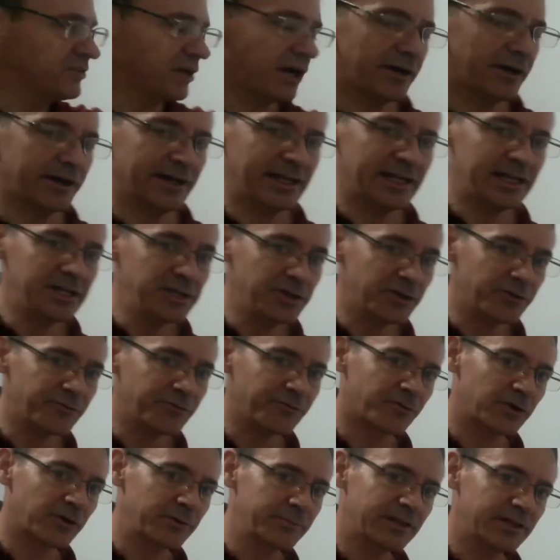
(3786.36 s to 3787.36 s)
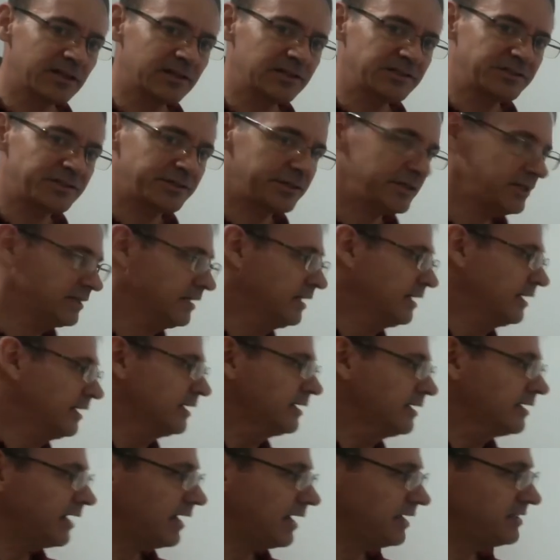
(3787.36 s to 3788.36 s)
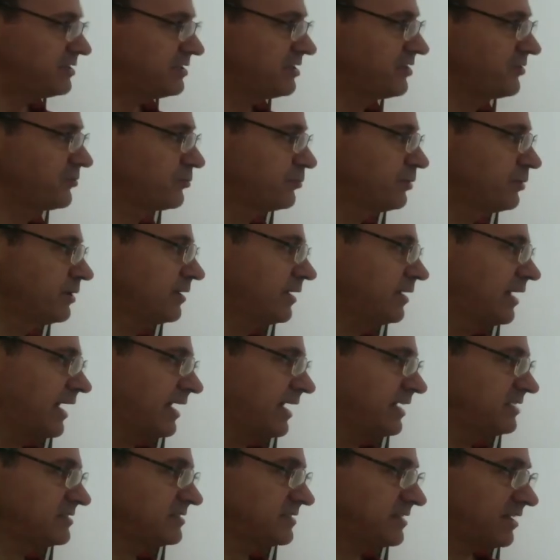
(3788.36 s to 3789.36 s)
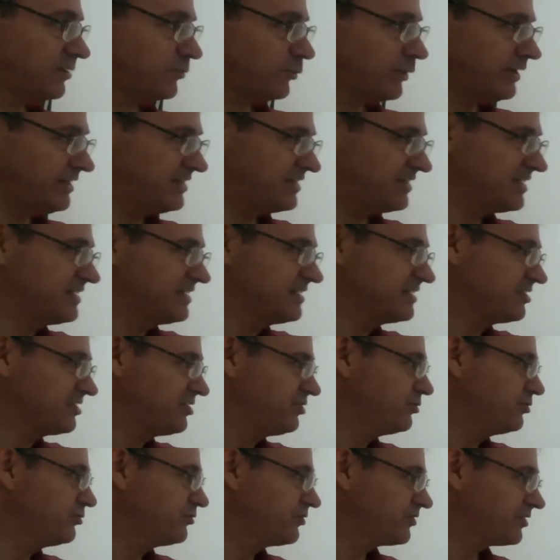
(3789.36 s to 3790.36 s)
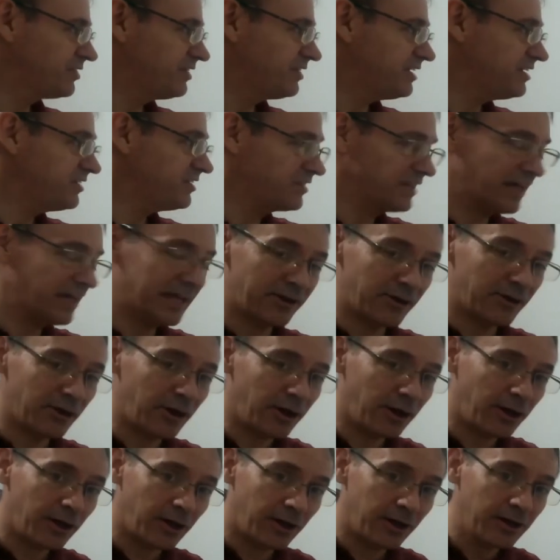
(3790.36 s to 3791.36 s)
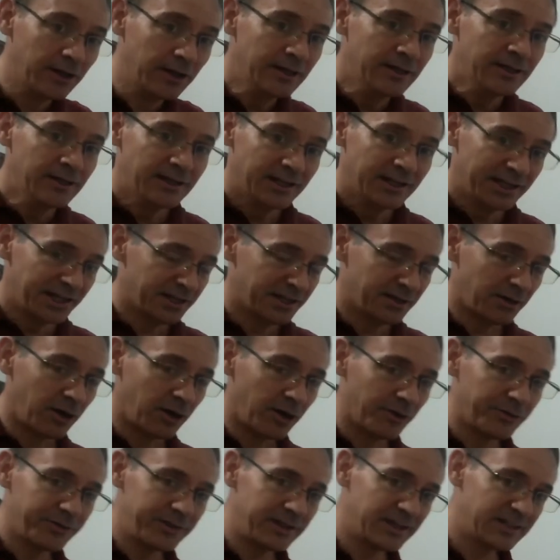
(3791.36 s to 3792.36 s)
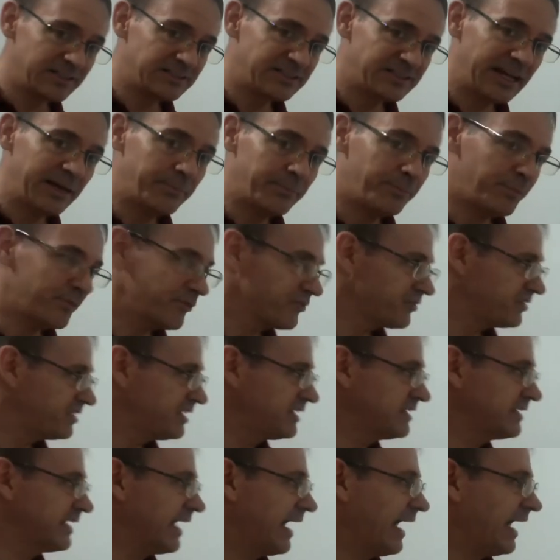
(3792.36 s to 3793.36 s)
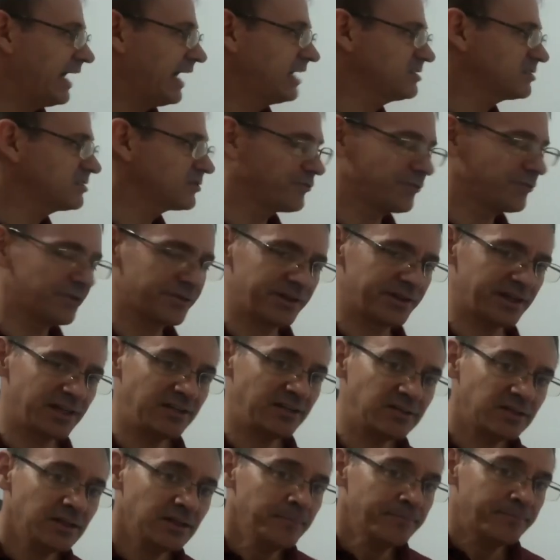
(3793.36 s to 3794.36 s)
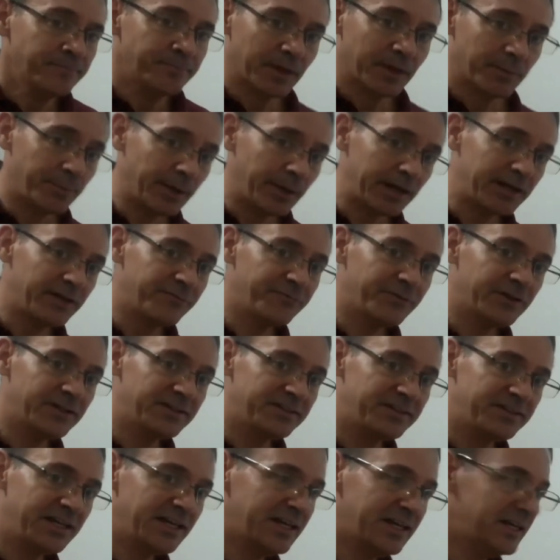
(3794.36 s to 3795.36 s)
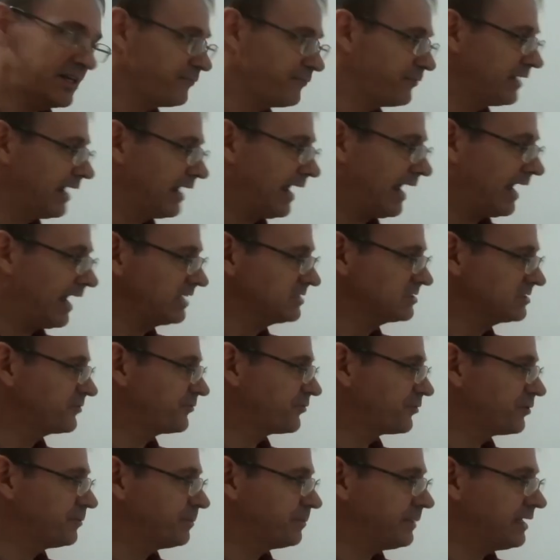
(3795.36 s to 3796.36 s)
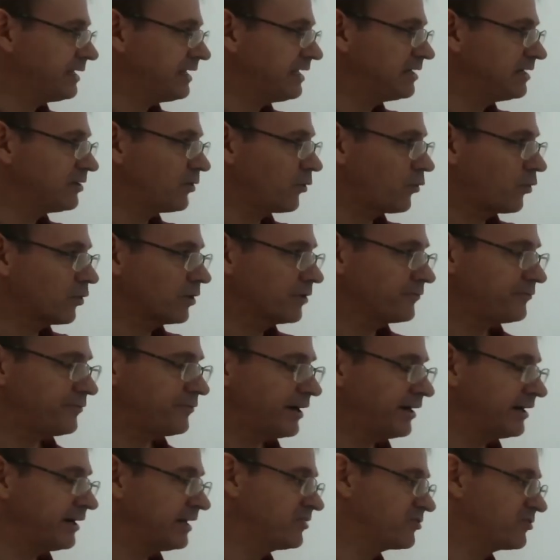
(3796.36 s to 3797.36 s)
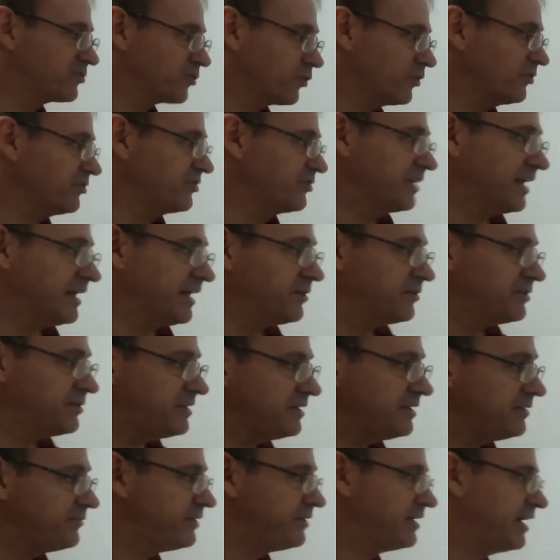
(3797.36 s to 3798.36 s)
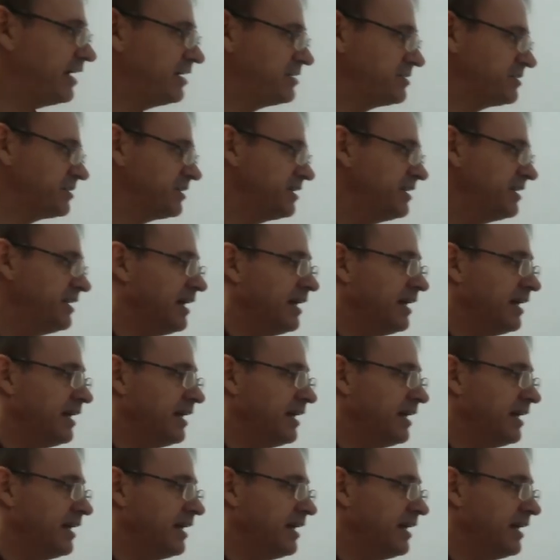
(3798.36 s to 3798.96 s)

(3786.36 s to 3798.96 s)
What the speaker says: are in your formula sheet. I just realized that we didn't use these at all, and all the examples didn't ask for this. But if it did, if it asked for mean or variance or standard deviation,